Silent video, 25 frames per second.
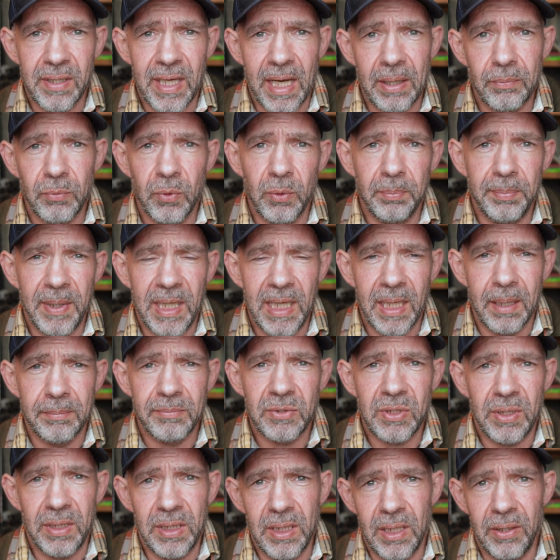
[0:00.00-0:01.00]
that will be
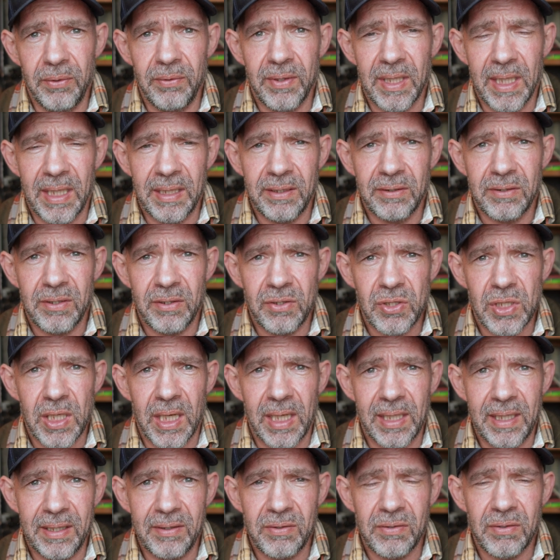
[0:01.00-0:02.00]
up to you then to
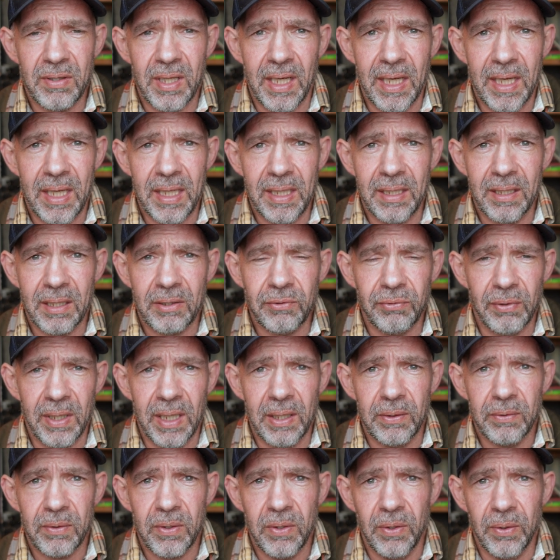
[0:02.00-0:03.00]
challenge that in a
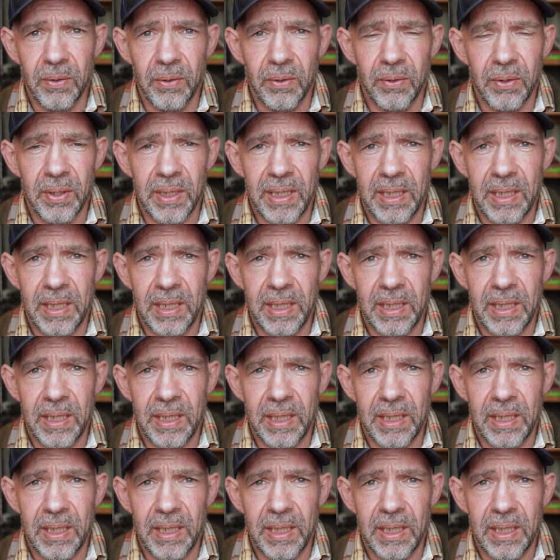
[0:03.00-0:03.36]
Crown Court,